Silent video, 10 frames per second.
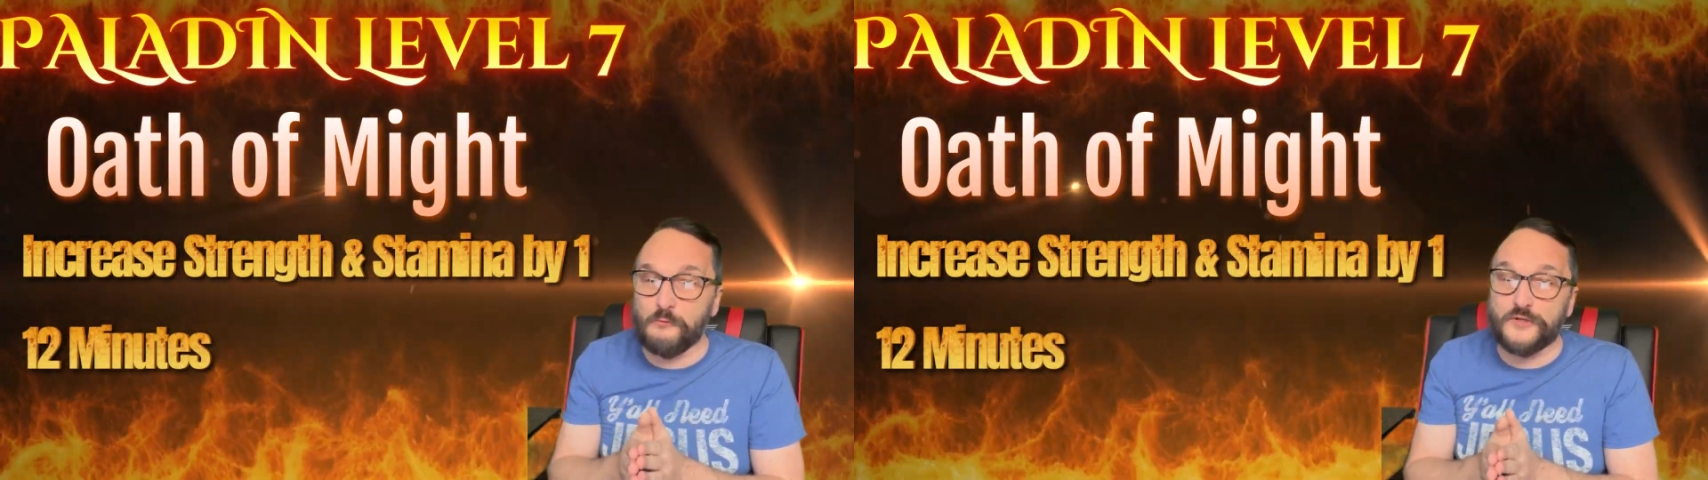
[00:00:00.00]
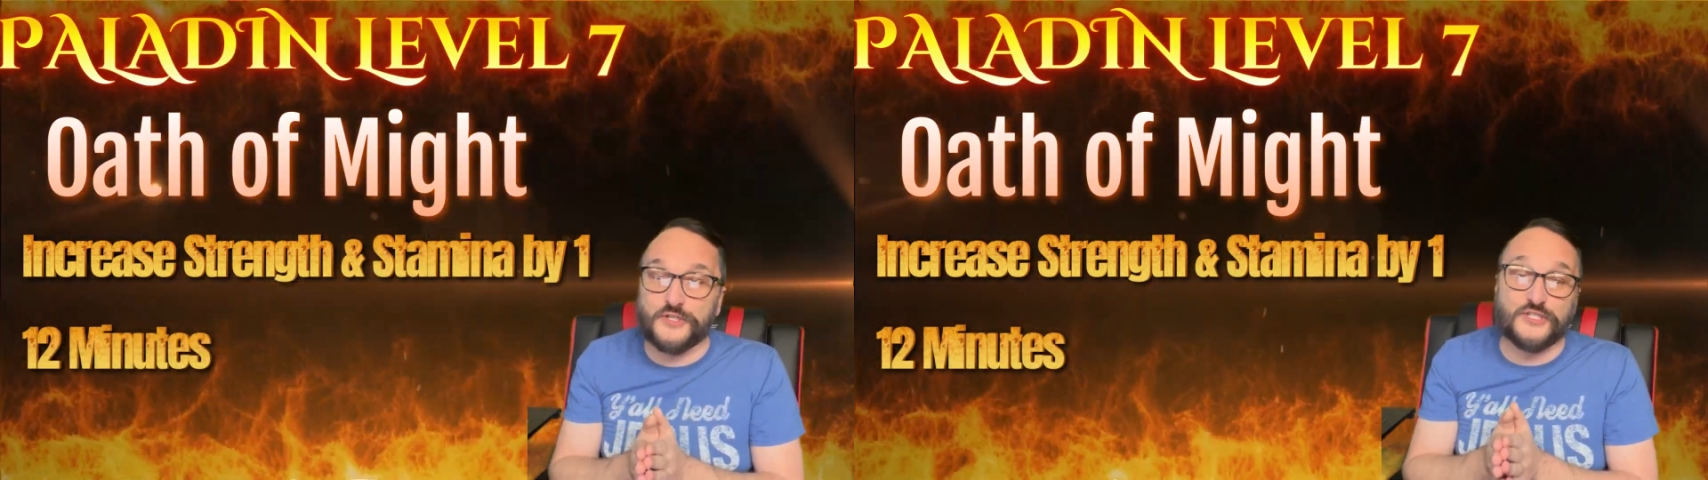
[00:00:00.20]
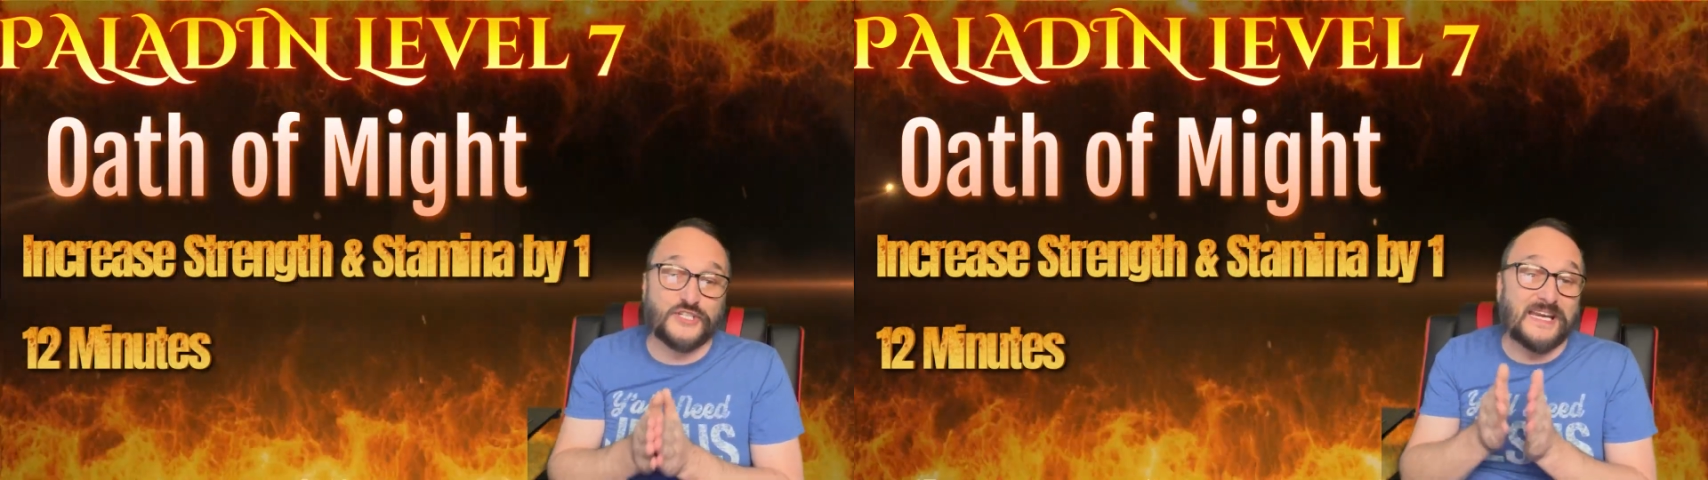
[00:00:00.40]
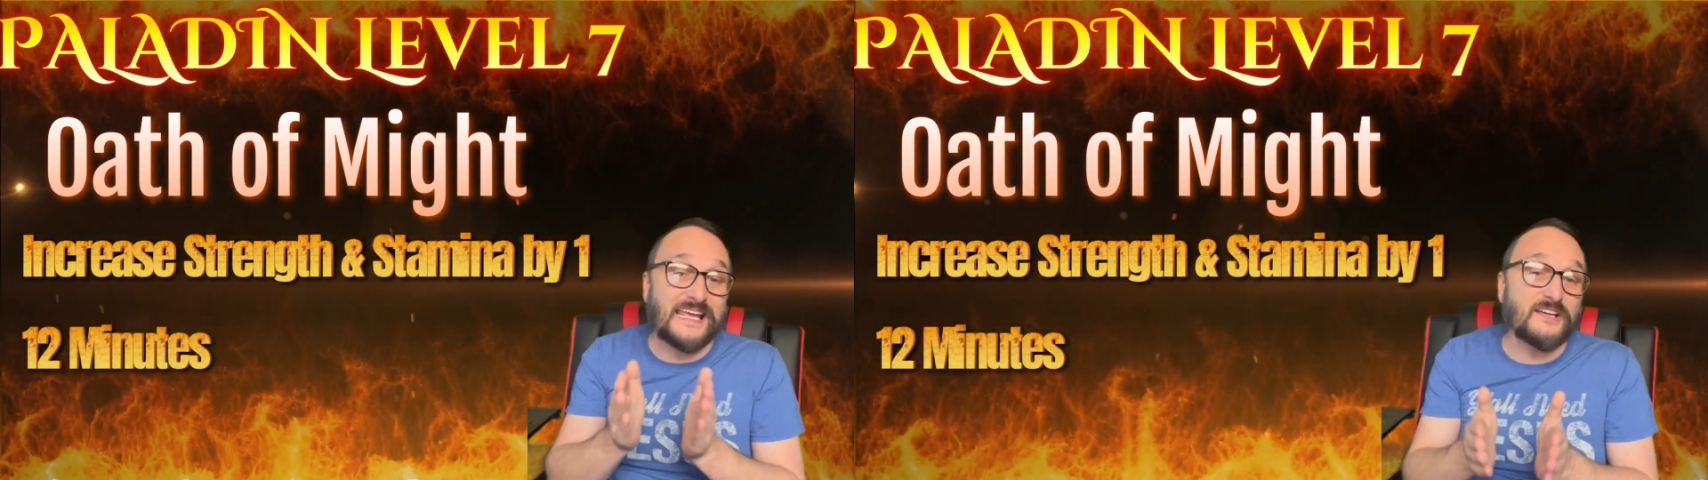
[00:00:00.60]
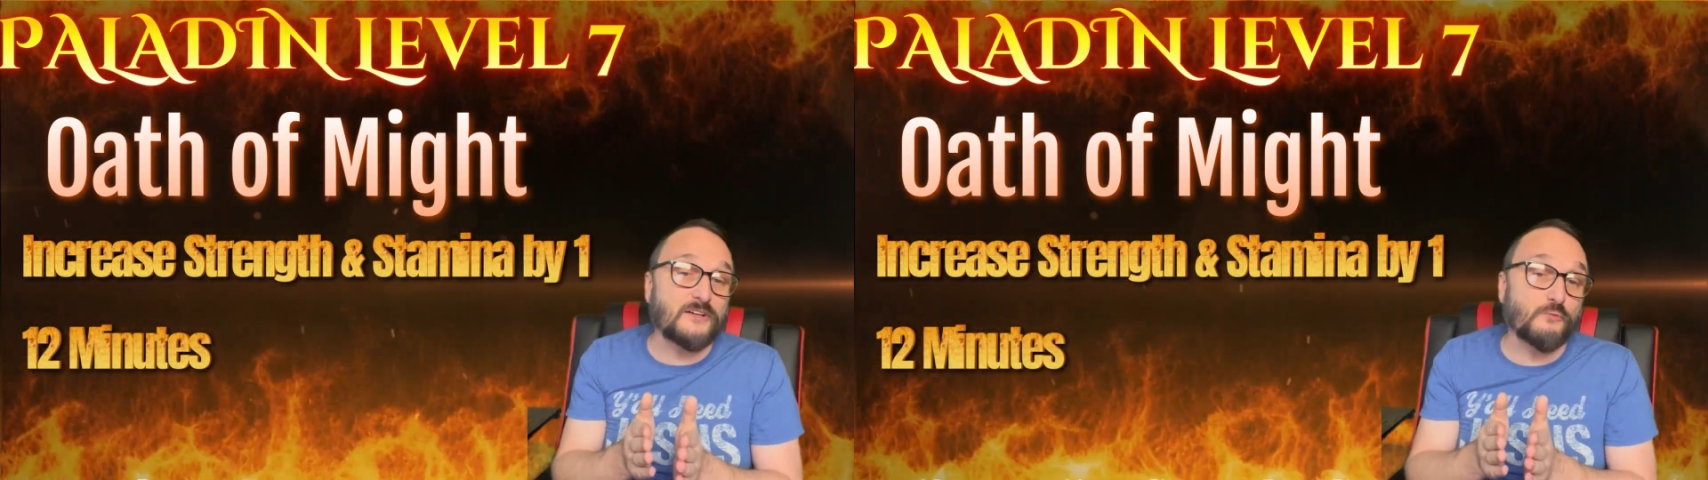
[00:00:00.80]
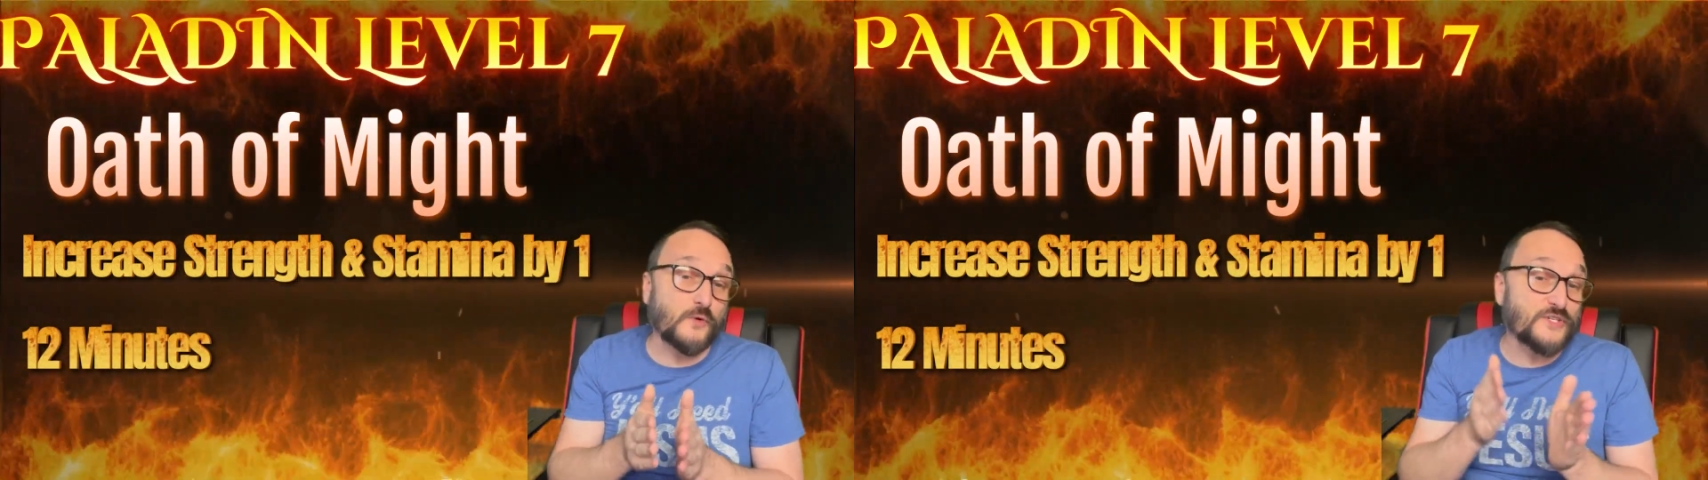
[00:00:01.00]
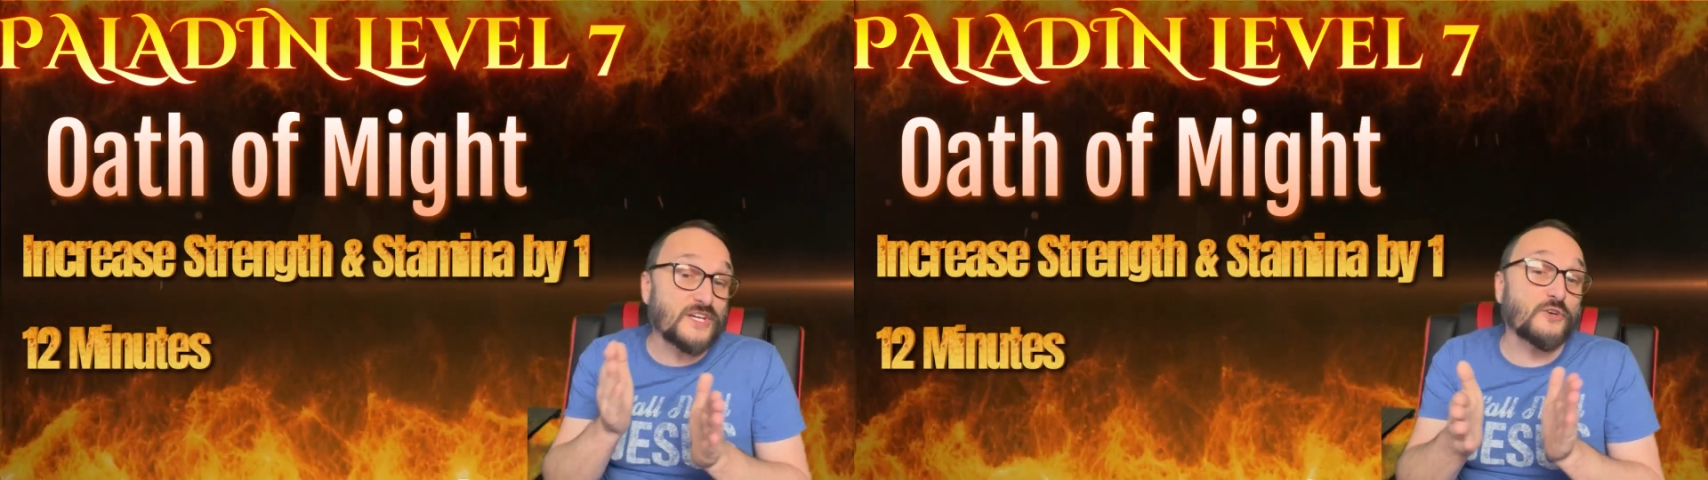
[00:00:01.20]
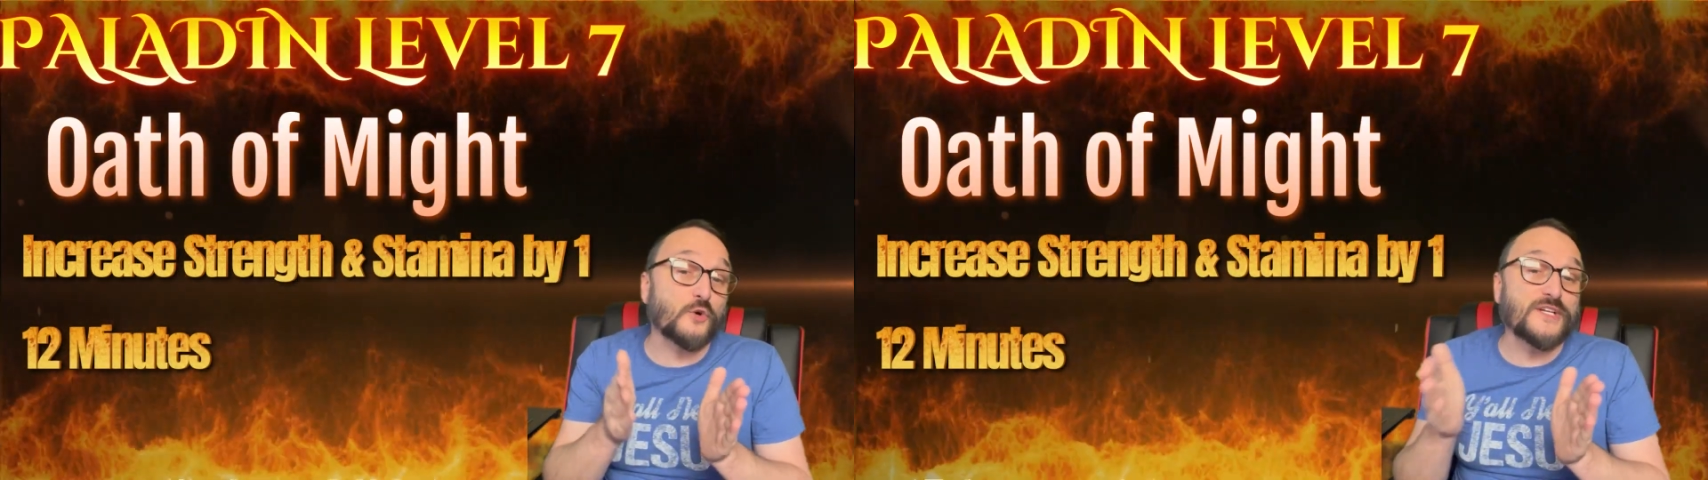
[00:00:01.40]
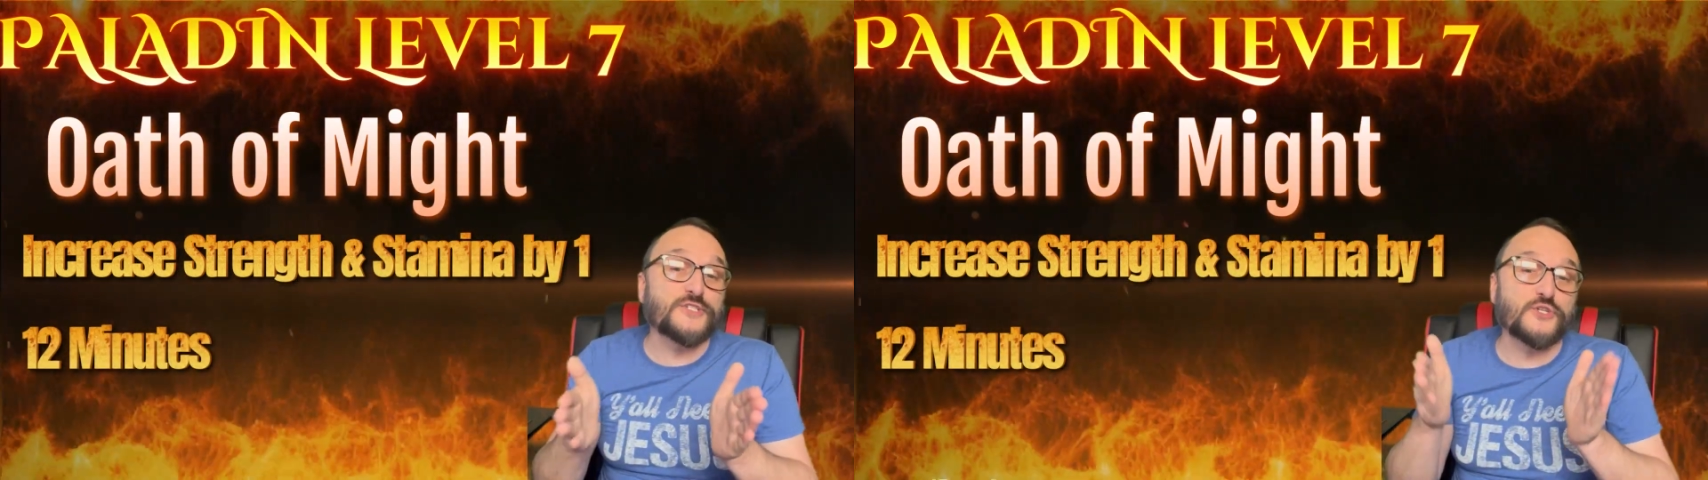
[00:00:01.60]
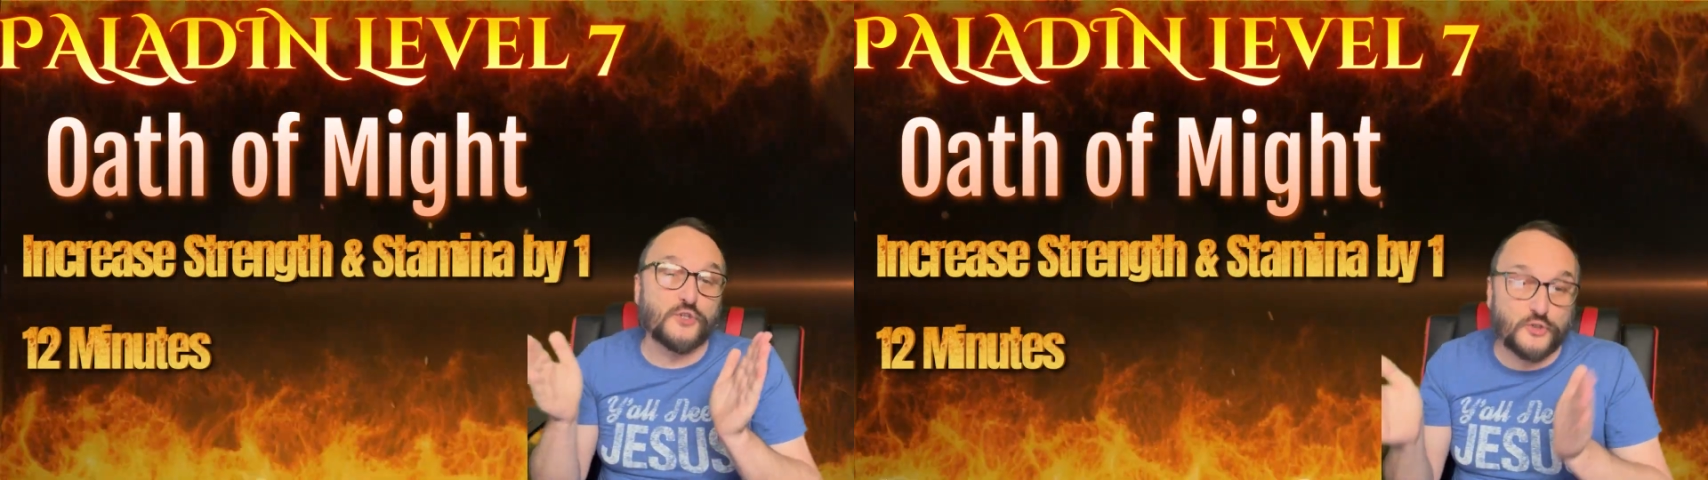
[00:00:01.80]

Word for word: which is an in which increases